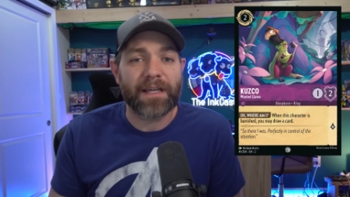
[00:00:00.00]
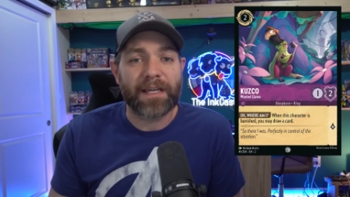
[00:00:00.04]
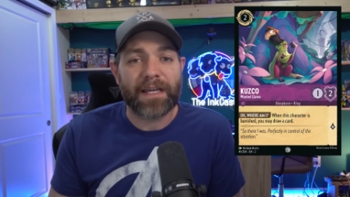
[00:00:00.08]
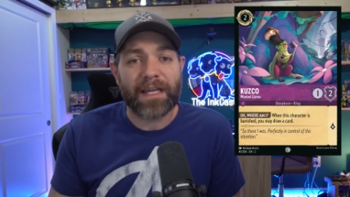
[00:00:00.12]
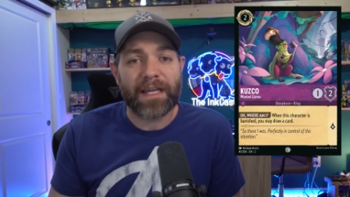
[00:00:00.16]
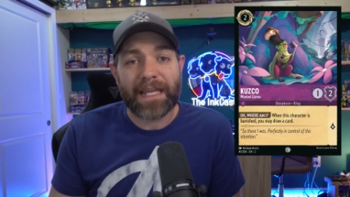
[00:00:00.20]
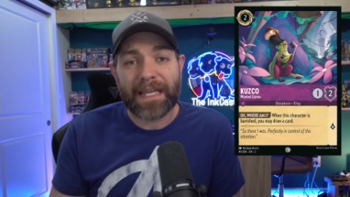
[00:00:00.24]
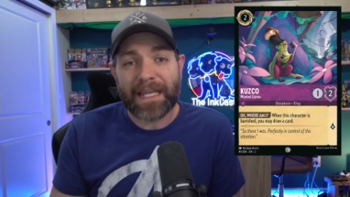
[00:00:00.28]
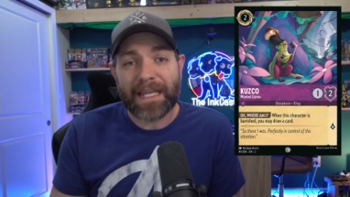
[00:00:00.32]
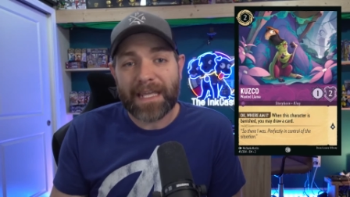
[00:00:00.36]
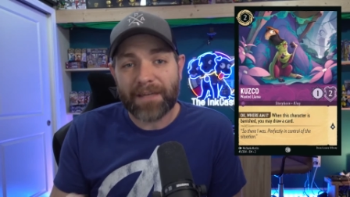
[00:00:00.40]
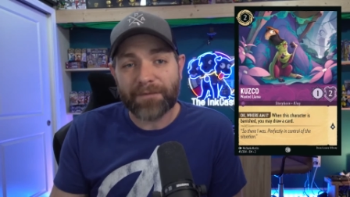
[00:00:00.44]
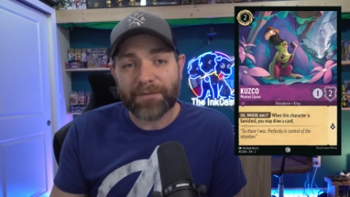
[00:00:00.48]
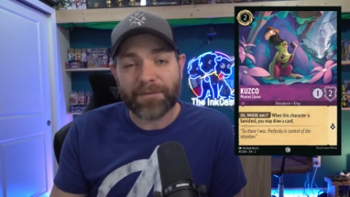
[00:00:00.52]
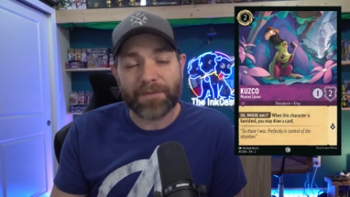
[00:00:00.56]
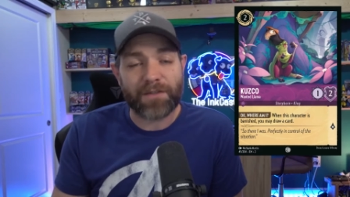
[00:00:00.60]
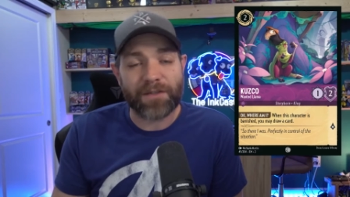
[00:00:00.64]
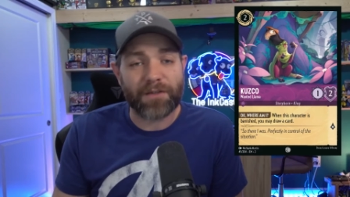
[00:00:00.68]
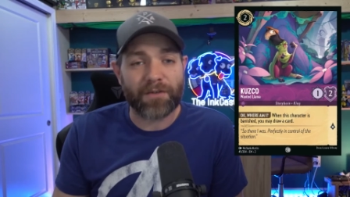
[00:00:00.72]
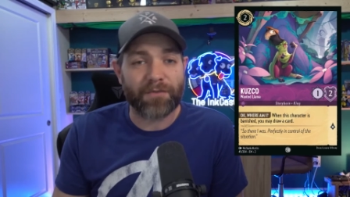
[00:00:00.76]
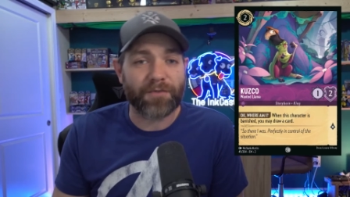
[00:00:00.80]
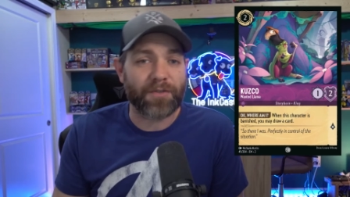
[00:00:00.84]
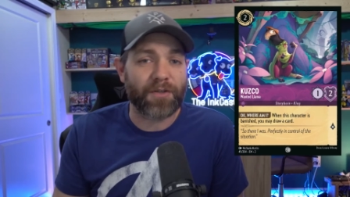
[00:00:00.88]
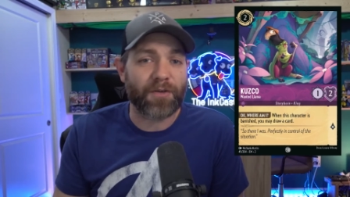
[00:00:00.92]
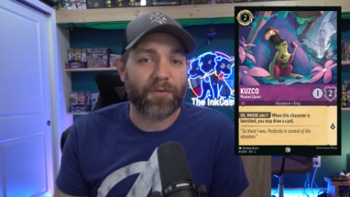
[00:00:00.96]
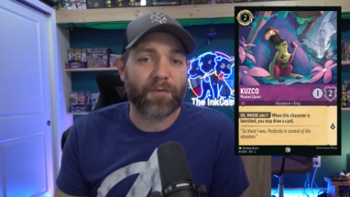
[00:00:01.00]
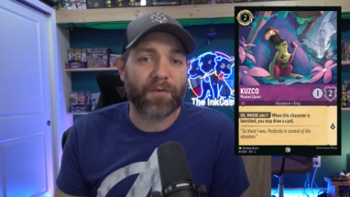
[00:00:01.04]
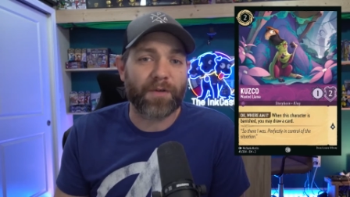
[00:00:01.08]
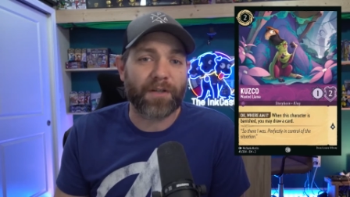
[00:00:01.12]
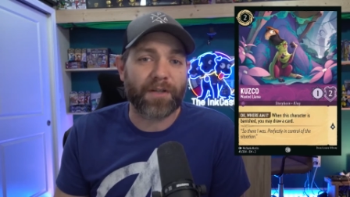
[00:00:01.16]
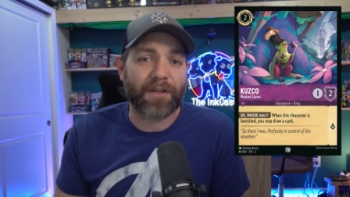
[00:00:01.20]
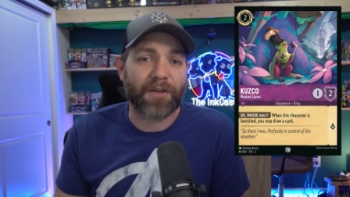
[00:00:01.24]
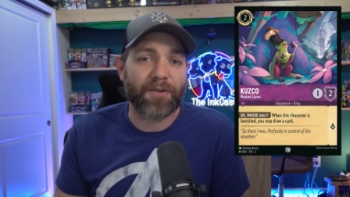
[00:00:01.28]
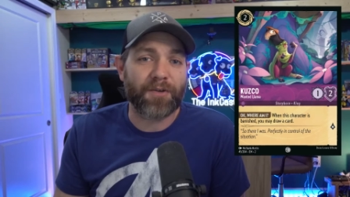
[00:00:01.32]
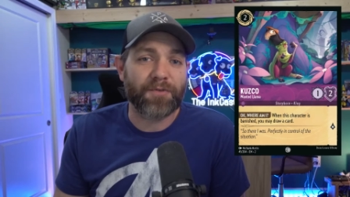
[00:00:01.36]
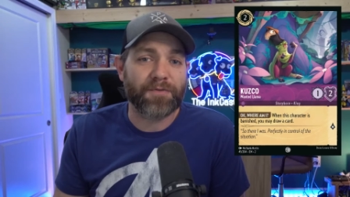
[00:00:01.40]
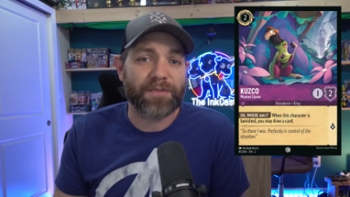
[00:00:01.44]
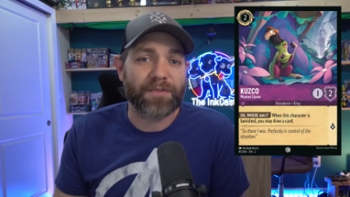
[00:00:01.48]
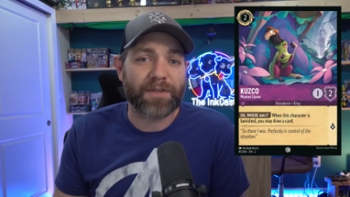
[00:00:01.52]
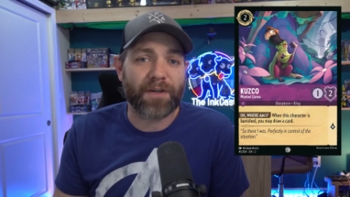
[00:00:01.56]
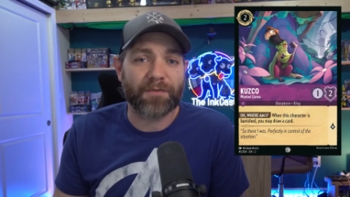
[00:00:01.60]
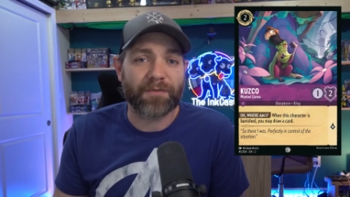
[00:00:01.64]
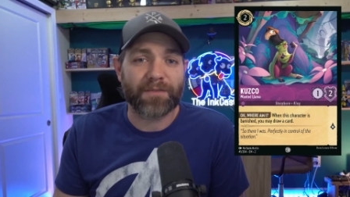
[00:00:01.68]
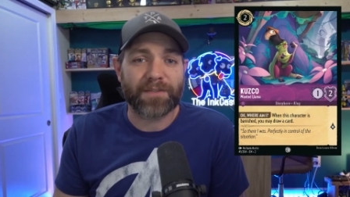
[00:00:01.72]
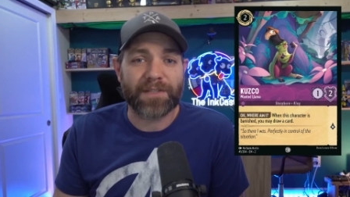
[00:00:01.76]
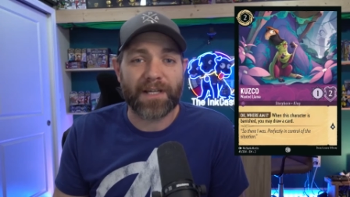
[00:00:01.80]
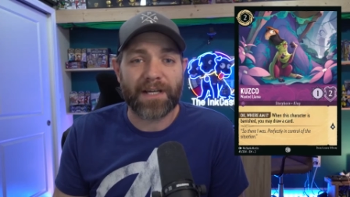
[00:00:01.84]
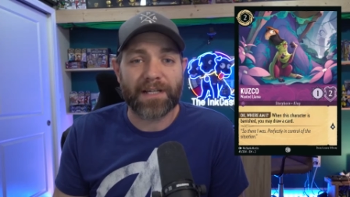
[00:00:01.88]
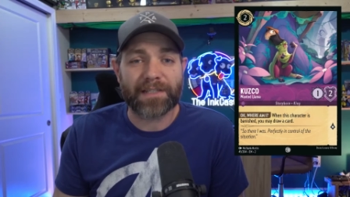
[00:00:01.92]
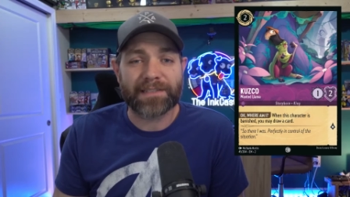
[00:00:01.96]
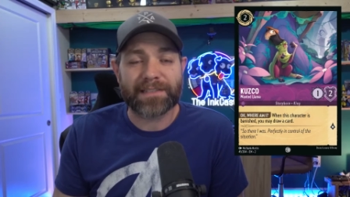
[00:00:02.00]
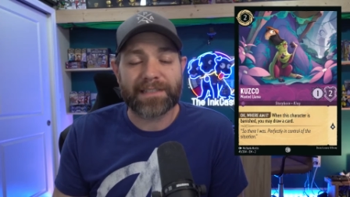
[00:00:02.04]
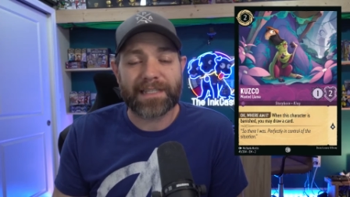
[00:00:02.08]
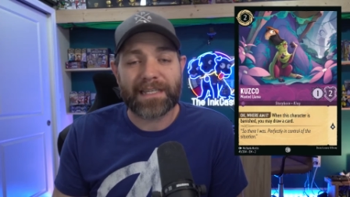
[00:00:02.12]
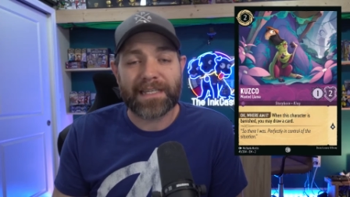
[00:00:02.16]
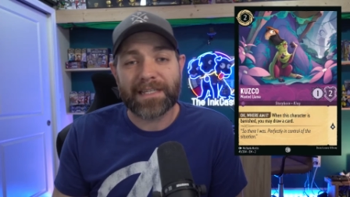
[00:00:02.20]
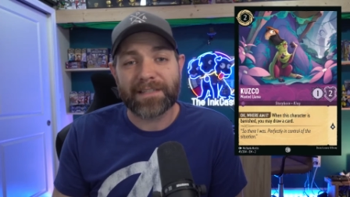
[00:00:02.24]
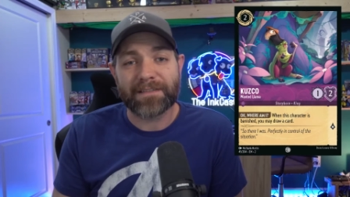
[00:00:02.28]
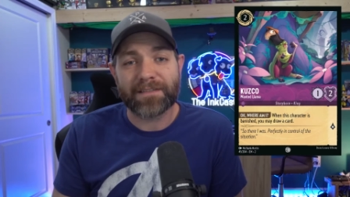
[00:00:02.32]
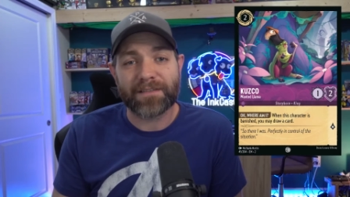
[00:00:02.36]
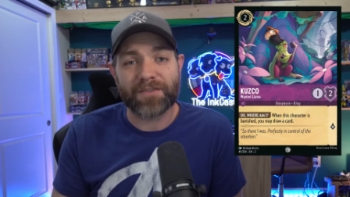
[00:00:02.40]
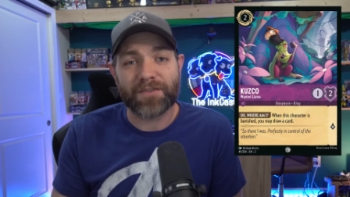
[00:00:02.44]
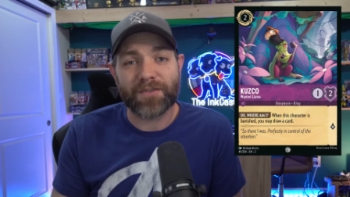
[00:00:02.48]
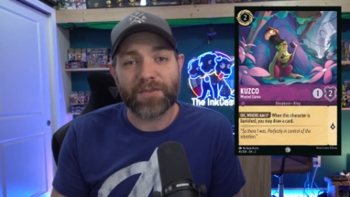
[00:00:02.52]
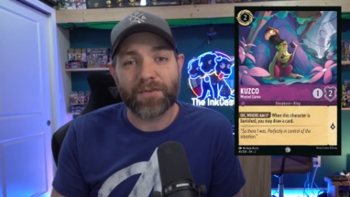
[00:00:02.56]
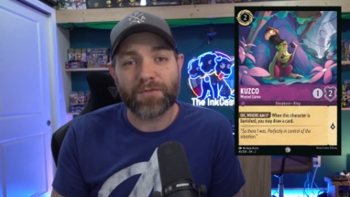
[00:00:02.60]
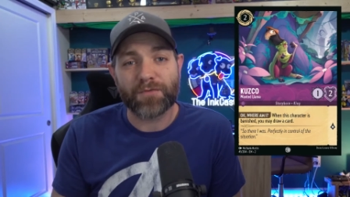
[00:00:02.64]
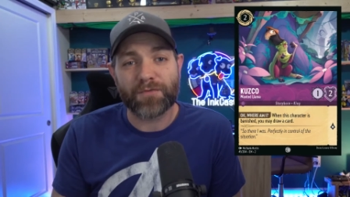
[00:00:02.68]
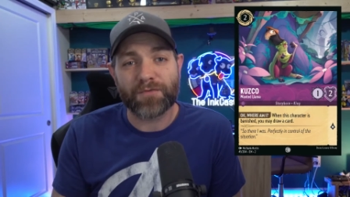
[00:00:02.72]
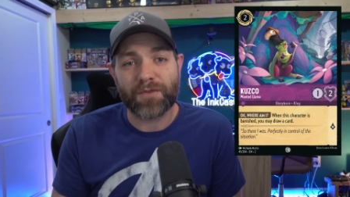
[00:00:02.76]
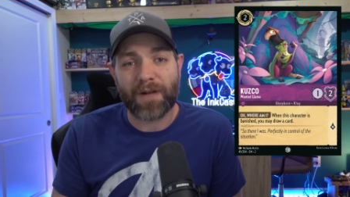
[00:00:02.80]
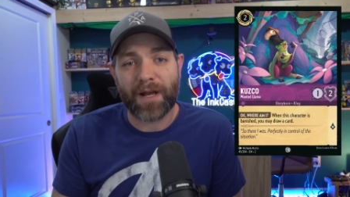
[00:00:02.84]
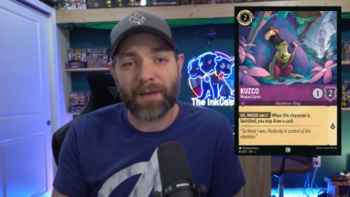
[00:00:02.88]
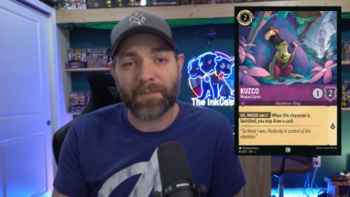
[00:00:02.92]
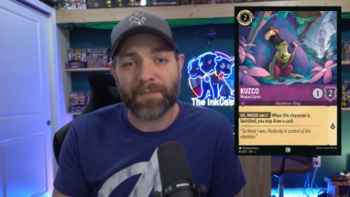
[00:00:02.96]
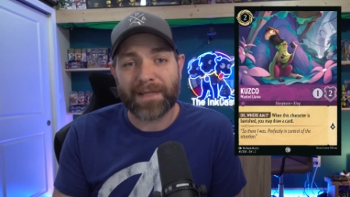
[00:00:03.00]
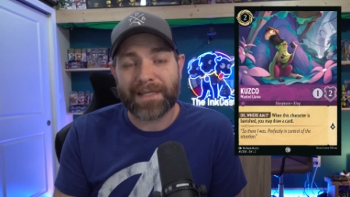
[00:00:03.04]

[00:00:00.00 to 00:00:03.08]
If you don't know what Kuzco does, he is a 2-drop,